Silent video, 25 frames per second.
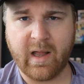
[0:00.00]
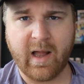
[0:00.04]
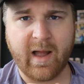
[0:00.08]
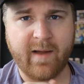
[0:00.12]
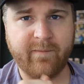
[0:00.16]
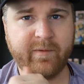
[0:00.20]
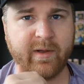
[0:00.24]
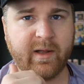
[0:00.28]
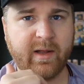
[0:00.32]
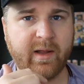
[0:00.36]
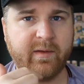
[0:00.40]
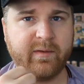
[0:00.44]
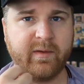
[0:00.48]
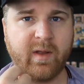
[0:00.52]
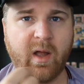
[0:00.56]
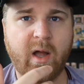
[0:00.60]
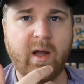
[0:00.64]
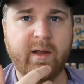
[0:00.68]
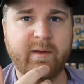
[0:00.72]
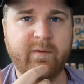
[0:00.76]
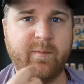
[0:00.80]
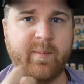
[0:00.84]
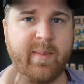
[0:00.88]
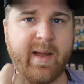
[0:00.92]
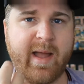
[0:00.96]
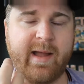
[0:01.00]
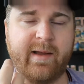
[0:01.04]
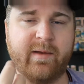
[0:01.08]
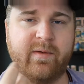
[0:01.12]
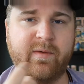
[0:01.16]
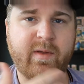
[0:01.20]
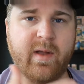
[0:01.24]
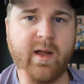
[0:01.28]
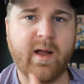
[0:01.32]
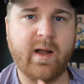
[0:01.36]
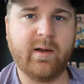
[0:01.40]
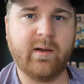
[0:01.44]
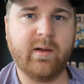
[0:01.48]
I've got a ton of
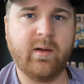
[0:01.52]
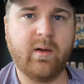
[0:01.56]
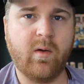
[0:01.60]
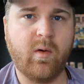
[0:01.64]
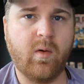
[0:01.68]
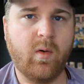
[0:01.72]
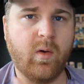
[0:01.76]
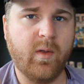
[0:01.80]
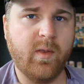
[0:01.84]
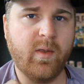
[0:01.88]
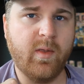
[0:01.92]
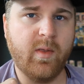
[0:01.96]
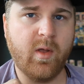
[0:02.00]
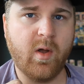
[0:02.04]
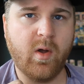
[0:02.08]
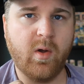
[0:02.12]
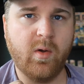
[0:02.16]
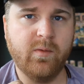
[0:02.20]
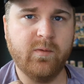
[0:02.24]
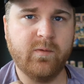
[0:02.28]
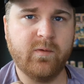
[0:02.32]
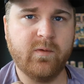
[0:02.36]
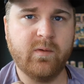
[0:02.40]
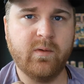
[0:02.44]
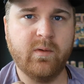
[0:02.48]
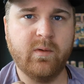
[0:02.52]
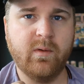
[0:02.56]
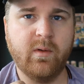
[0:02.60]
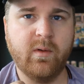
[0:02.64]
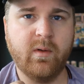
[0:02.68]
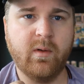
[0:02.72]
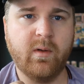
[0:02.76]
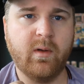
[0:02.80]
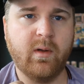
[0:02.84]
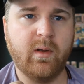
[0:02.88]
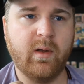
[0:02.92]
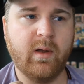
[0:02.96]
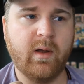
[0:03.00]
backstock on those
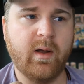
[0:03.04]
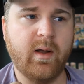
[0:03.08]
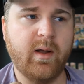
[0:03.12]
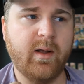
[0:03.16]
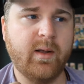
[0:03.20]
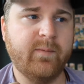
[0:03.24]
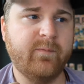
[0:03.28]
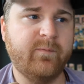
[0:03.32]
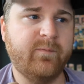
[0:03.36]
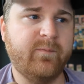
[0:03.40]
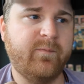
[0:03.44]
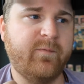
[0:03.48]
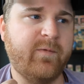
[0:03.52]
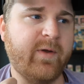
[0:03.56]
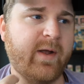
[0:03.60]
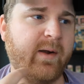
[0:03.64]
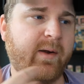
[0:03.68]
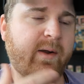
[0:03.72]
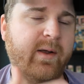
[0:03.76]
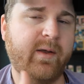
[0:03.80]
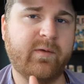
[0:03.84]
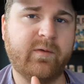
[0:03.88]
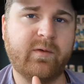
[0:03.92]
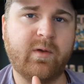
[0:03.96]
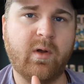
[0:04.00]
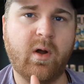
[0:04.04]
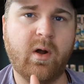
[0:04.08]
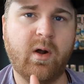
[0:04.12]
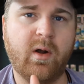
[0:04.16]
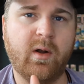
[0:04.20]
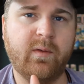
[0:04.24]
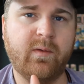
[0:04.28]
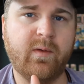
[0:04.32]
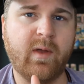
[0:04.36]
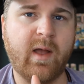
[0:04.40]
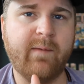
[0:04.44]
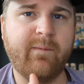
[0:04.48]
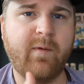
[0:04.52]
various
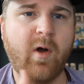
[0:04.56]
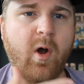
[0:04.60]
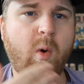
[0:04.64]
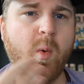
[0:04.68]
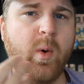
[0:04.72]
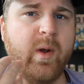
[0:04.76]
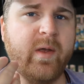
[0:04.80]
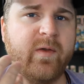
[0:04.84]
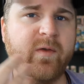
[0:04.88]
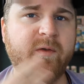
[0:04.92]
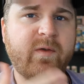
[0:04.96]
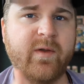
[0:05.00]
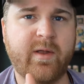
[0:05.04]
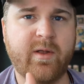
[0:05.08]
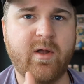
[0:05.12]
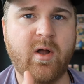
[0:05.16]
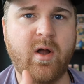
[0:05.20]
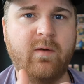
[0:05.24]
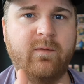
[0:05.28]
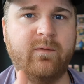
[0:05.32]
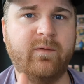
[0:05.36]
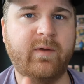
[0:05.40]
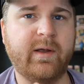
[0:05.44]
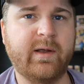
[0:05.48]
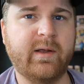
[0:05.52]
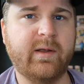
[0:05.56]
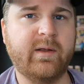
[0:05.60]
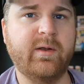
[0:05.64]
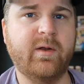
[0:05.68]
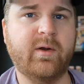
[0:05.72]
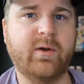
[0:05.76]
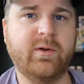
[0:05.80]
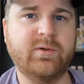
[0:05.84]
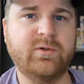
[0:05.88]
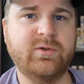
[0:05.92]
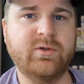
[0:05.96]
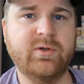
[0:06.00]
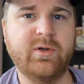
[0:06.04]
cards. I've always sent off like
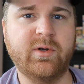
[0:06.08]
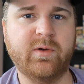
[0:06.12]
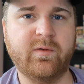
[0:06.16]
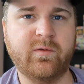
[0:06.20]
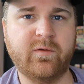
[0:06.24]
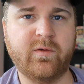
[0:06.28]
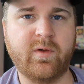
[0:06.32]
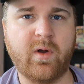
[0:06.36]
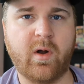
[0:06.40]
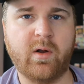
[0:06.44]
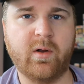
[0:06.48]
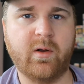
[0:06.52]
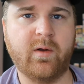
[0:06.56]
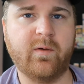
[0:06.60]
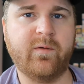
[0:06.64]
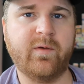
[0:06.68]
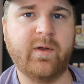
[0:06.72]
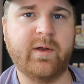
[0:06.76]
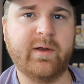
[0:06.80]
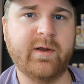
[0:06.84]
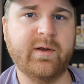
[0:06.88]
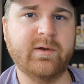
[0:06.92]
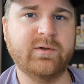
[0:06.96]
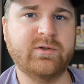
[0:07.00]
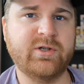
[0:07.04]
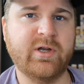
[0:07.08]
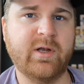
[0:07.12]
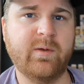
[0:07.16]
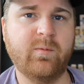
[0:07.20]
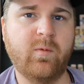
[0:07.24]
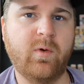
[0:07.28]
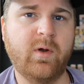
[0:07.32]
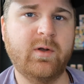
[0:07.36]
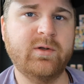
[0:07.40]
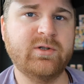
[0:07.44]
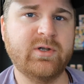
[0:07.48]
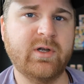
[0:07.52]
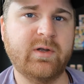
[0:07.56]
your starters, like your
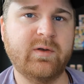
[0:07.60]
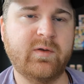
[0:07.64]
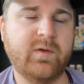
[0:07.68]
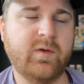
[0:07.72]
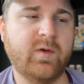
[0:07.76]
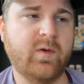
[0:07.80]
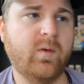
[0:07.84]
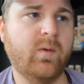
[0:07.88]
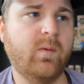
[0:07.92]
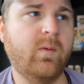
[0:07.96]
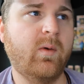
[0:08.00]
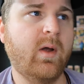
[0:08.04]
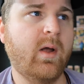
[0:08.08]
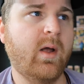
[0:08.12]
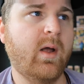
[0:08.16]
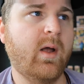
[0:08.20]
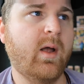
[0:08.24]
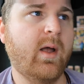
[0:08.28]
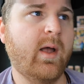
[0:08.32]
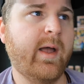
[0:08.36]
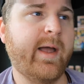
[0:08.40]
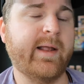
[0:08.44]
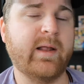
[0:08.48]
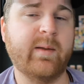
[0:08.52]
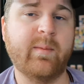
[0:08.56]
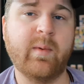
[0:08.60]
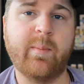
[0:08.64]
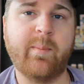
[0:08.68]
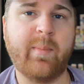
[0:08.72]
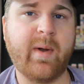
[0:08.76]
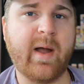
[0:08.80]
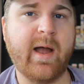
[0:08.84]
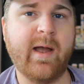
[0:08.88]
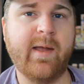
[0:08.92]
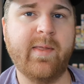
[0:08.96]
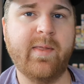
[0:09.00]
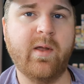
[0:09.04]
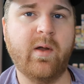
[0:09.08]
Gen 1, Gen 2, and I've been
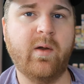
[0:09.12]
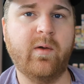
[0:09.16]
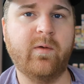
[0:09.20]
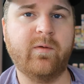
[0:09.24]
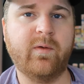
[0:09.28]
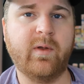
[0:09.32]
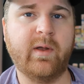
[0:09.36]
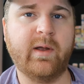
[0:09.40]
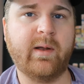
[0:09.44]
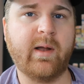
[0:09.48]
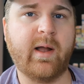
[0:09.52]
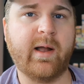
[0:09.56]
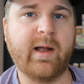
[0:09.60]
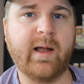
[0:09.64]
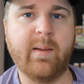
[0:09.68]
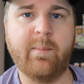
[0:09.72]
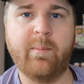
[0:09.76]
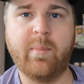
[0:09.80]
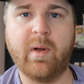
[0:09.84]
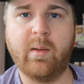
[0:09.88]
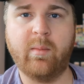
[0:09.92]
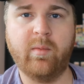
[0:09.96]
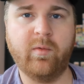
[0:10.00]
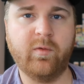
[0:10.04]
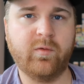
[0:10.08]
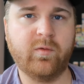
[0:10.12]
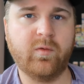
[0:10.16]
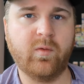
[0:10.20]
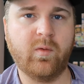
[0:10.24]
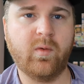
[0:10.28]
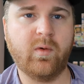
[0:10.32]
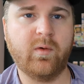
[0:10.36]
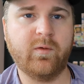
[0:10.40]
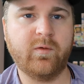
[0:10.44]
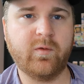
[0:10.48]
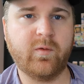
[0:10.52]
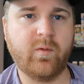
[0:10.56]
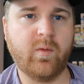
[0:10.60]
buying those. Like I got
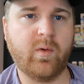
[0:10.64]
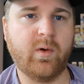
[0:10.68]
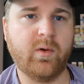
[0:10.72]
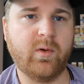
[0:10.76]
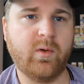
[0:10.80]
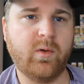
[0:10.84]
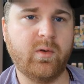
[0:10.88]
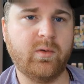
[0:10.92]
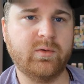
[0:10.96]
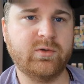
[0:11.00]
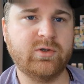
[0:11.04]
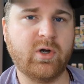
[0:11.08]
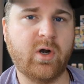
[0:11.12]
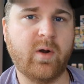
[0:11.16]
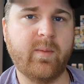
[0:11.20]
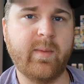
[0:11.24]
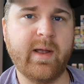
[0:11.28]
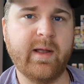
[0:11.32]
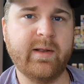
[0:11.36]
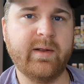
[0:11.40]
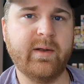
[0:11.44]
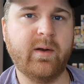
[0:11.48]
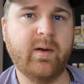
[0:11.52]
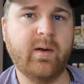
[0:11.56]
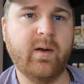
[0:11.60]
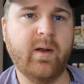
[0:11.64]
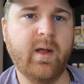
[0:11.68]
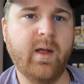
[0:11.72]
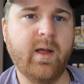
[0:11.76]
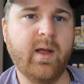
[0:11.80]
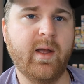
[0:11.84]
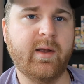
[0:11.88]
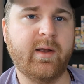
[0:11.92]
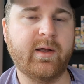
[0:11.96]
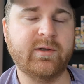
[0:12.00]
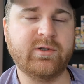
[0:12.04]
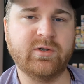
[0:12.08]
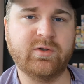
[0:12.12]
Bulbasaur, Squirtle, Charmander,
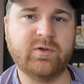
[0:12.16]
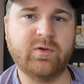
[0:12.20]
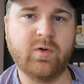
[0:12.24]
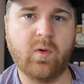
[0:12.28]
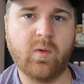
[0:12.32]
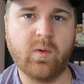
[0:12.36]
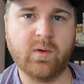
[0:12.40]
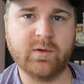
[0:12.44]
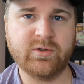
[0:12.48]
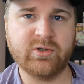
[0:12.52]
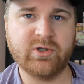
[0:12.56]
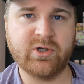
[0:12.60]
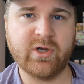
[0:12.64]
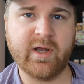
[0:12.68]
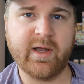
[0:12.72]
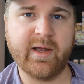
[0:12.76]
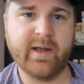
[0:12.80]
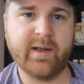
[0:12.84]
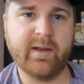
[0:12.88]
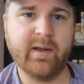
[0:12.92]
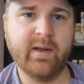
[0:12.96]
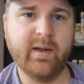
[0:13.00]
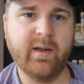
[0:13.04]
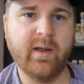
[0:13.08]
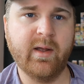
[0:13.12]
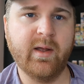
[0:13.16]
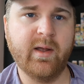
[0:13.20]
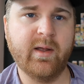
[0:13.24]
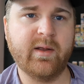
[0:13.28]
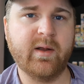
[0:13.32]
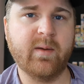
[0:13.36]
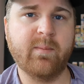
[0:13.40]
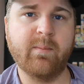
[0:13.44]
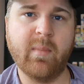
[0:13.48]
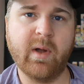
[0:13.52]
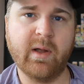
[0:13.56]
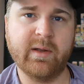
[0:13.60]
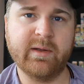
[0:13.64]
got your Torchic,
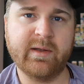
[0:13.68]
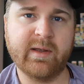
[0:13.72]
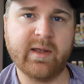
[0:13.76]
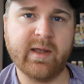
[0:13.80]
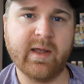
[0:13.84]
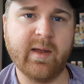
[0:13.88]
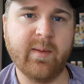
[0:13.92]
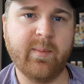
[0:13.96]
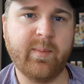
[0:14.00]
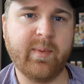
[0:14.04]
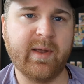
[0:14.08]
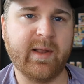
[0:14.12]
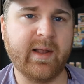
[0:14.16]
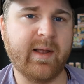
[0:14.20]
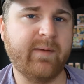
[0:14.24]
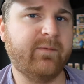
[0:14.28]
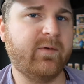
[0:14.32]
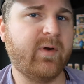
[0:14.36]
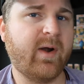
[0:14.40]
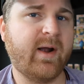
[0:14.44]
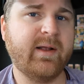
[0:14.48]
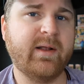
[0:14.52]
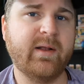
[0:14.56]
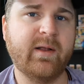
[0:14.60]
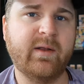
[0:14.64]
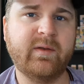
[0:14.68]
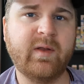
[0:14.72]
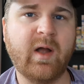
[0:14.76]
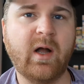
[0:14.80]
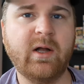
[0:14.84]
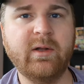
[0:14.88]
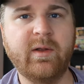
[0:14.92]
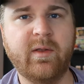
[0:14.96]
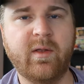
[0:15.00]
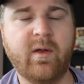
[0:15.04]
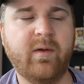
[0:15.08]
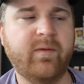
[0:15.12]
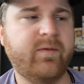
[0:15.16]
your Mudkip, and I've graded a
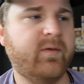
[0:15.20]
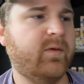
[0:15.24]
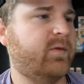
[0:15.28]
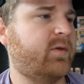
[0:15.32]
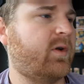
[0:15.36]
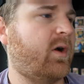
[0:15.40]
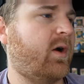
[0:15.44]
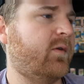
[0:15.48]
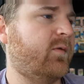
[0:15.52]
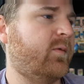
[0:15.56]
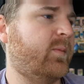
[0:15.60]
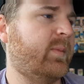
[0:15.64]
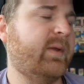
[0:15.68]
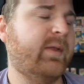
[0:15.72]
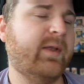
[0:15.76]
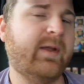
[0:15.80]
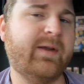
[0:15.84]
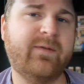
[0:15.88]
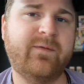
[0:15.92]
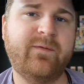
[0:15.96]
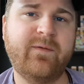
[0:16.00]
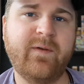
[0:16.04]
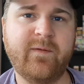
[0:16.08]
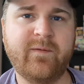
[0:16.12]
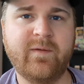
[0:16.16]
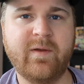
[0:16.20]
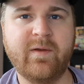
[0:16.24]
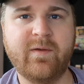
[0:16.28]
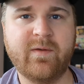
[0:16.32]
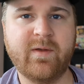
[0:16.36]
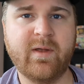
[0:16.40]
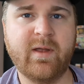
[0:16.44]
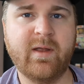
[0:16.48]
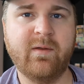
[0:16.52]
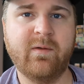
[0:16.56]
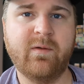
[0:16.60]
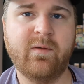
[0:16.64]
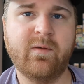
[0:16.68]
ton of those. Those cards would be like 50
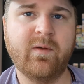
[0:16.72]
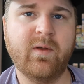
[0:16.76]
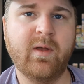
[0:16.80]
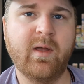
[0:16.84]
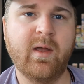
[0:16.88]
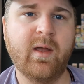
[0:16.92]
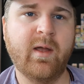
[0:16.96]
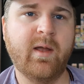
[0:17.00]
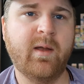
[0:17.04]
cents.